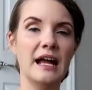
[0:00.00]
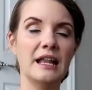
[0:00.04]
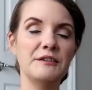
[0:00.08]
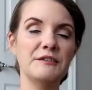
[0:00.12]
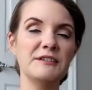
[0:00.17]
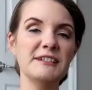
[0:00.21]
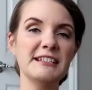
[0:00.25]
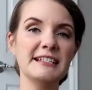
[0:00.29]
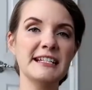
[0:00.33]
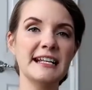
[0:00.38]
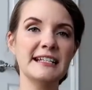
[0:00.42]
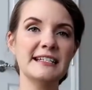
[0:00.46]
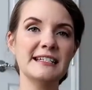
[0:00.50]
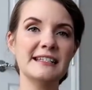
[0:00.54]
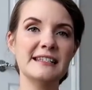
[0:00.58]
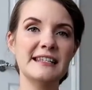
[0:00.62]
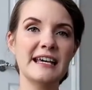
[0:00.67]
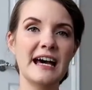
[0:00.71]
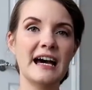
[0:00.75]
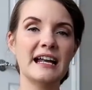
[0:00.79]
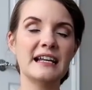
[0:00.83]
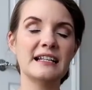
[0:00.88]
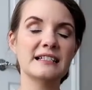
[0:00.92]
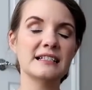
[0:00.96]
And the reason I
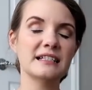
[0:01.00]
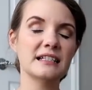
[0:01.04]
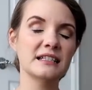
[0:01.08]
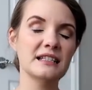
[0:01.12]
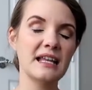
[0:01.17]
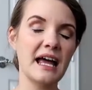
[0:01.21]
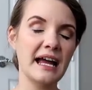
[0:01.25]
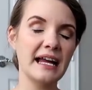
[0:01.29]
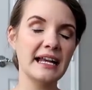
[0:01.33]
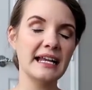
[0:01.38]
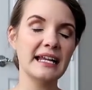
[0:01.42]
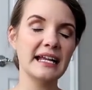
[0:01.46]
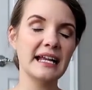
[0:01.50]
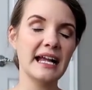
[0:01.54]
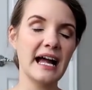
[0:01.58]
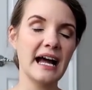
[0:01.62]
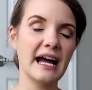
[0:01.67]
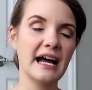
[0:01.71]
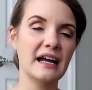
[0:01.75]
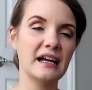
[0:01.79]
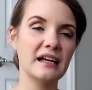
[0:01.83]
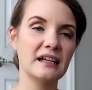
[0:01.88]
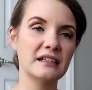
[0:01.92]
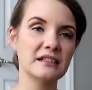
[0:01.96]
did that is the lining
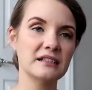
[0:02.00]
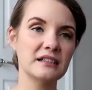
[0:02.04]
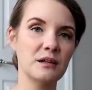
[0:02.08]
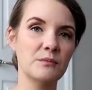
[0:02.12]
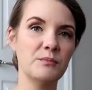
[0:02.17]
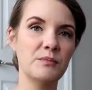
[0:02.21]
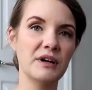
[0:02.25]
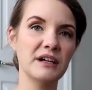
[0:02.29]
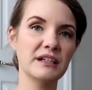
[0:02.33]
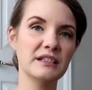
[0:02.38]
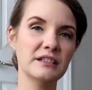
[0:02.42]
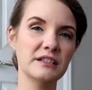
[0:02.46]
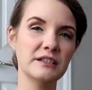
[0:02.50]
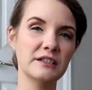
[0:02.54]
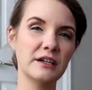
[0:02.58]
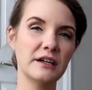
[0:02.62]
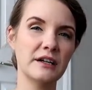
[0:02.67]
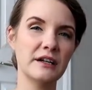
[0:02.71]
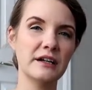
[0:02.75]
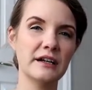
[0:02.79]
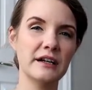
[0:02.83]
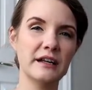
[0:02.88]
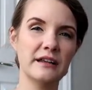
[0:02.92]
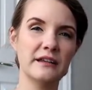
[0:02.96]
has a bust
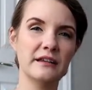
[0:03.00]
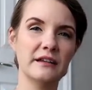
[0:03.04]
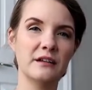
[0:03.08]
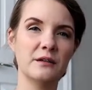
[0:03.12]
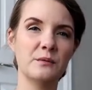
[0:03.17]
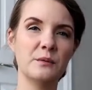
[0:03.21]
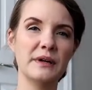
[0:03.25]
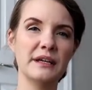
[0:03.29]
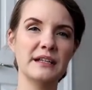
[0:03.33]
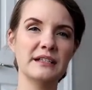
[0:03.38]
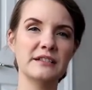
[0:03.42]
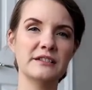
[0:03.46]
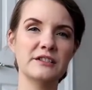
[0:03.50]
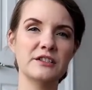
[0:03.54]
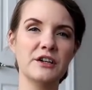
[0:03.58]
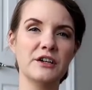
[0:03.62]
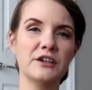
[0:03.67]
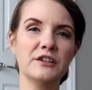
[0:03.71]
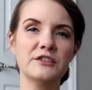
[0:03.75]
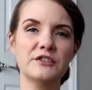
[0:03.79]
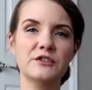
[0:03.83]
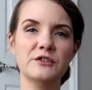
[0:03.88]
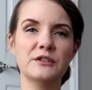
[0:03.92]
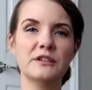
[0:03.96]
dart and then a waist
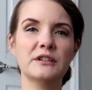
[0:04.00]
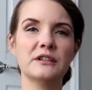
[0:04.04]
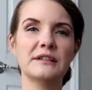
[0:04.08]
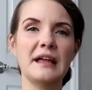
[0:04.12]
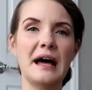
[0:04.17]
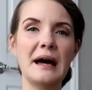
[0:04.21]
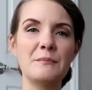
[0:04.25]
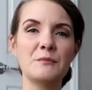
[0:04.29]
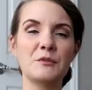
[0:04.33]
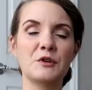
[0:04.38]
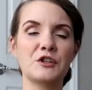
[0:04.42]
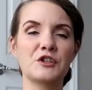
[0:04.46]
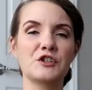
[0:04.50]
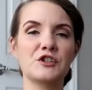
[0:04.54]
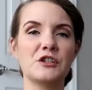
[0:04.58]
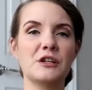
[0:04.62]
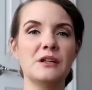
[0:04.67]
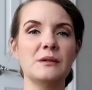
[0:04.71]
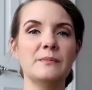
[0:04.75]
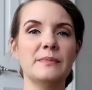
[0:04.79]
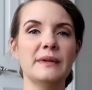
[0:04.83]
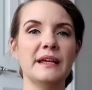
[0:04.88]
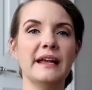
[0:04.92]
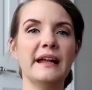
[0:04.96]
dart, so you get a lot more
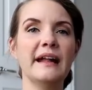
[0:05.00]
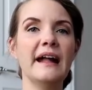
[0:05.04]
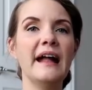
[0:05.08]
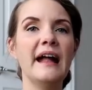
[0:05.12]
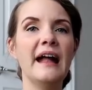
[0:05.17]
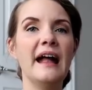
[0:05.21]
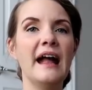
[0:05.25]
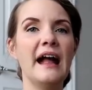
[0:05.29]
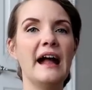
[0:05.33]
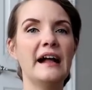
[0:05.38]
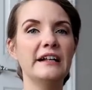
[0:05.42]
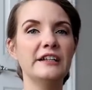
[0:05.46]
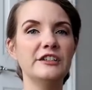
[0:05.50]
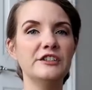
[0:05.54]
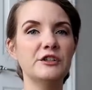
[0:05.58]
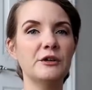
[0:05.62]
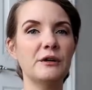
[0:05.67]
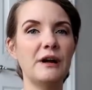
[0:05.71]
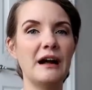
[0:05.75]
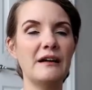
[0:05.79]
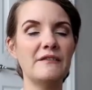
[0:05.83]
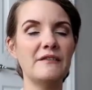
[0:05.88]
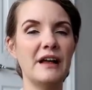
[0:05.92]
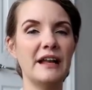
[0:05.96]
shaping and you
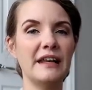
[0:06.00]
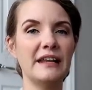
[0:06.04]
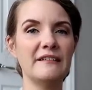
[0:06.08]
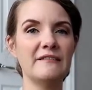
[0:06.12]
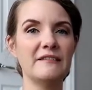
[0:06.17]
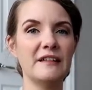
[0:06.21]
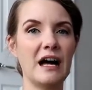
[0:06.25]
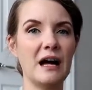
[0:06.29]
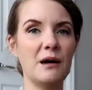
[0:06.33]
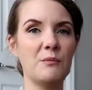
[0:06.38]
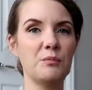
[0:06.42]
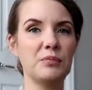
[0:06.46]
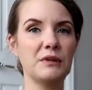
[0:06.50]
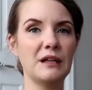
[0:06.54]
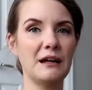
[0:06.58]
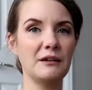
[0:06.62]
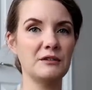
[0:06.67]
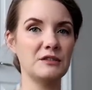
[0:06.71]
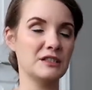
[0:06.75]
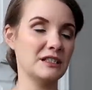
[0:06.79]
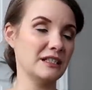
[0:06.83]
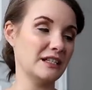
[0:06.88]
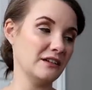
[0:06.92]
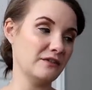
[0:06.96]
don't have any of that
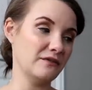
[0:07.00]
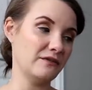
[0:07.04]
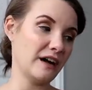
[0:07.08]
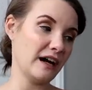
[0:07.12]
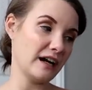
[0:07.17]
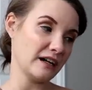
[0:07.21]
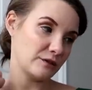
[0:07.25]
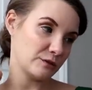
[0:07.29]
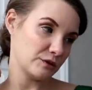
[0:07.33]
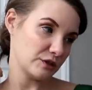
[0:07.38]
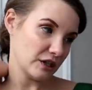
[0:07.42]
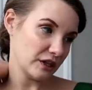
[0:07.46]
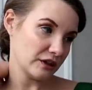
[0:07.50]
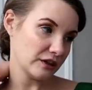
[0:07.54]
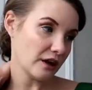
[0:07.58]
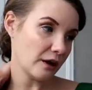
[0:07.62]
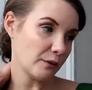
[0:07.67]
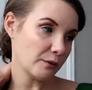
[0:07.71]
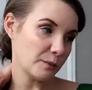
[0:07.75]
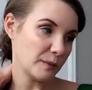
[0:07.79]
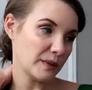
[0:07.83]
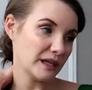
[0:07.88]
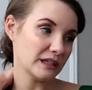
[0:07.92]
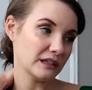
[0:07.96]
blousey effect, which I
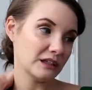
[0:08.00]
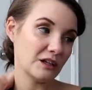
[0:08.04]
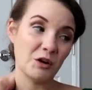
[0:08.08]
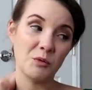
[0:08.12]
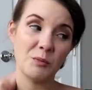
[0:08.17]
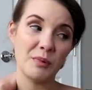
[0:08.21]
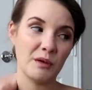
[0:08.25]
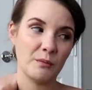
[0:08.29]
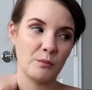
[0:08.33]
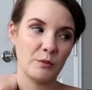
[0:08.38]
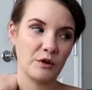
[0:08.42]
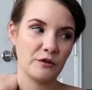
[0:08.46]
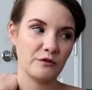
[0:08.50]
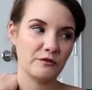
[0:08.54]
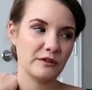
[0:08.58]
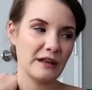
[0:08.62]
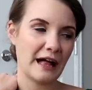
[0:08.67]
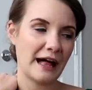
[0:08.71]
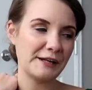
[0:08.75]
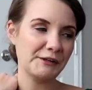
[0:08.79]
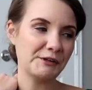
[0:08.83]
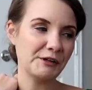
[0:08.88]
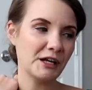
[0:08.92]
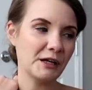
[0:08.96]
thought would be a little bit more
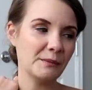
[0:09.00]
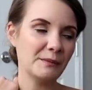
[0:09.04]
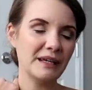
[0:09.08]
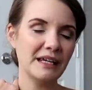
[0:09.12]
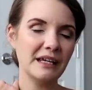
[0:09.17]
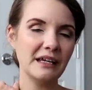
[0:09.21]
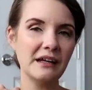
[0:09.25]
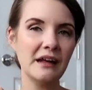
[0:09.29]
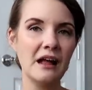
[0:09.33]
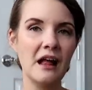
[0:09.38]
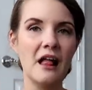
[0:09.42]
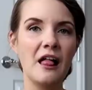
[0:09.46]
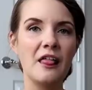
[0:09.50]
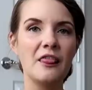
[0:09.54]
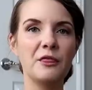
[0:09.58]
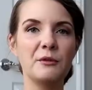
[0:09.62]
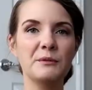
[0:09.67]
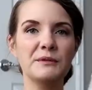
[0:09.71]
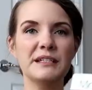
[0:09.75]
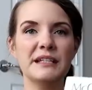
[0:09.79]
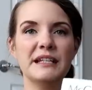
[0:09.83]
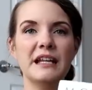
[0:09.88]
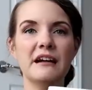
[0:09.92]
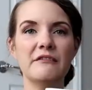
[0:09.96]
flattering on me.
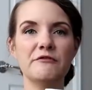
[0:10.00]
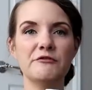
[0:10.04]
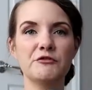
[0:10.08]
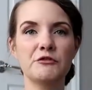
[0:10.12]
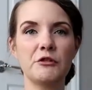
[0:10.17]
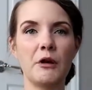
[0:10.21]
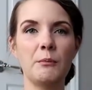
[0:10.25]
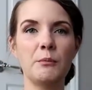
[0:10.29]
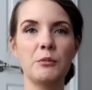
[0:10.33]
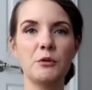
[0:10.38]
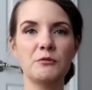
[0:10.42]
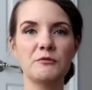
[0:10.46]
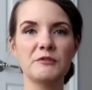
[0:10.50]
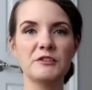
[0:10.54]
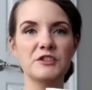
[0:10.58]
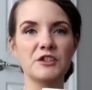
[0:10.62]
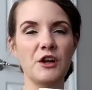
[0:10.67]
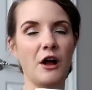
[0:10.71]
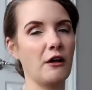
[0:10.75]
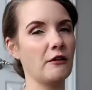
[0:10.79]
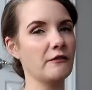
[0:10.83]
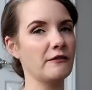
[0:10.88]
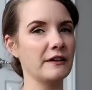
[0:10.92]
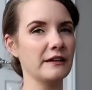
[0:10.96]
But we did have trouble
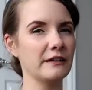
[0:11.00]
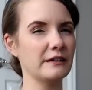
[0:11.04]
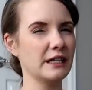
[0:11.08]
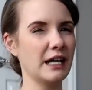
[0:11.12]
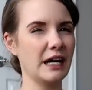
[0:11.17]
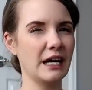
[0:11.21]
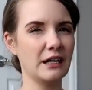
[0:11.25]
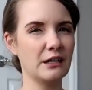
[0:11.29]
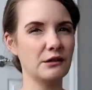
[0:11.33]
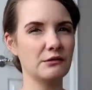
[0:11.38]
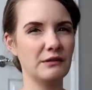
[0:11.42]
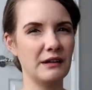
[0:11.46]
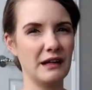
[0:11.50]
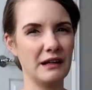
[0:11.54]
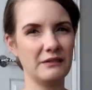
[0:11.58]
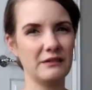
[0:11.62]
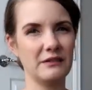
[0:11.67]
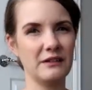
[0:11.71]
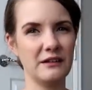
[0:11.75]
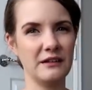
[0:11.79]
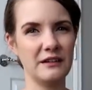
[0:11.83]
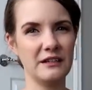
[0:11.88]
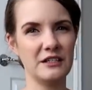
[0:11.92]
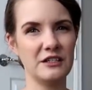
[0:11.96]
resolving that
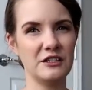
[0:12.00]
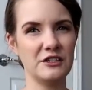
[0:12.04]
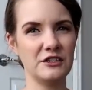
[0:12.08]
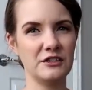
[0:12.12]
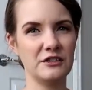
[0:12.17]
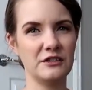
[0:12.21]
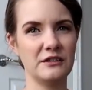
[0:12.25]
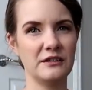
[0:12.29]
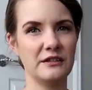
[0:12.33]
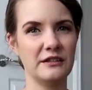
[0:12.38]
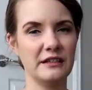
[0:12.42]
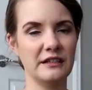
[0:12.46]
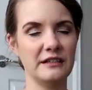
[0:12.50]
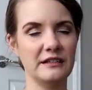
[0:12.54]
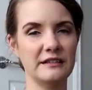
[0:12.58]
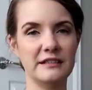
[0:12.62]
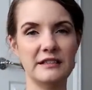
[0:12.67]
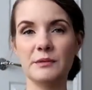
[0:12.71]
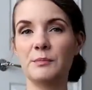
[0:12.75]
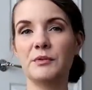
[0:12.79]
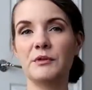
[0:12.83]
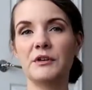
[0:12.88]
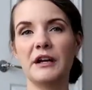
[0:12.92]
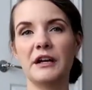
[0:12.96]
around the, ish, the
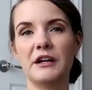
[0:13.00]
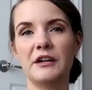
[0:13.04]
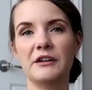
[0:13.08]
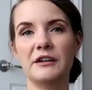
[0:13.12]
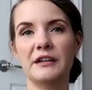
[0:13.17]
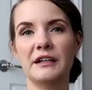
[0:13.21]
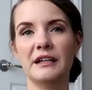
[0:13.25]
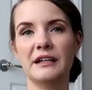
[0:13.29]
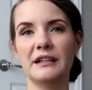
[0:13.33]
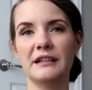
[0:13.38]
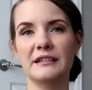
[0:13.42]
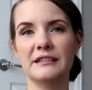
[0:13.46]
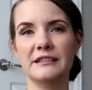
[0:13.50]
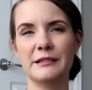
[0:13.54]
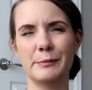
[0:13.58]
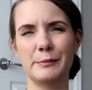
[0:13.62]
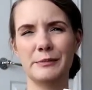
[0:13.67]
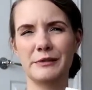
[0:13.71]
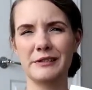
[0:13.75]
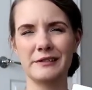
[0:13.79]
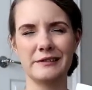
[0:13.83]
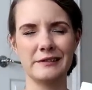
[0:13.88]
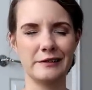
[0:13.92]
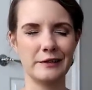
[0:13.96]
zipper area. The
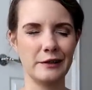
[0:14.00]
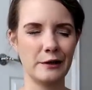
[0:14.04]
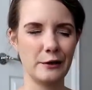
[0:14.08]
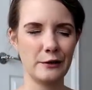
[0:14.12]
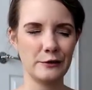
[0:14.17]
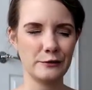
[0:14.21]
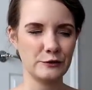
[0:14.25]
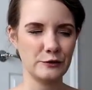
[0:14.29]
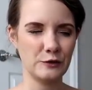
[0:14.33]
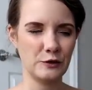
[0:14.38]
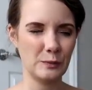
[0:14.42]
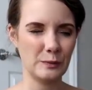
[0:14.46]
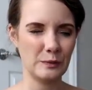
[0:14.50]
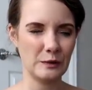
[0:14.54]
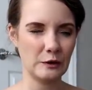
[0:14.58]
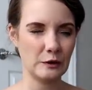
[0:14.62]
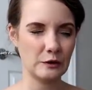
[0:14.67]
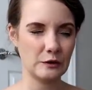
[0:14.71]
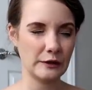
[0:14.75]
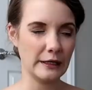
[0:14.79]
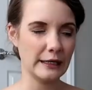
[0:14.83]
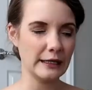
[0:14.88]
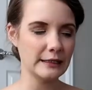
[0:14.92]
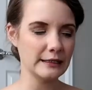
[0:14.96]
zipper doesn't look super
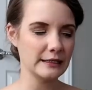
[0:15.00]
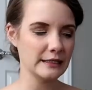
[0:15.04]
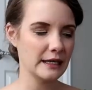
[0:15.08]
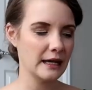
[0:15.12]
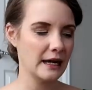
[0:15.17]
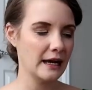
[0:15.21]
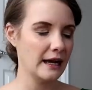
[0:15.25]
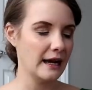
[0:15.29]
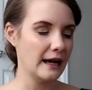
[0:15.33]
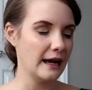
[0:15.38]
great.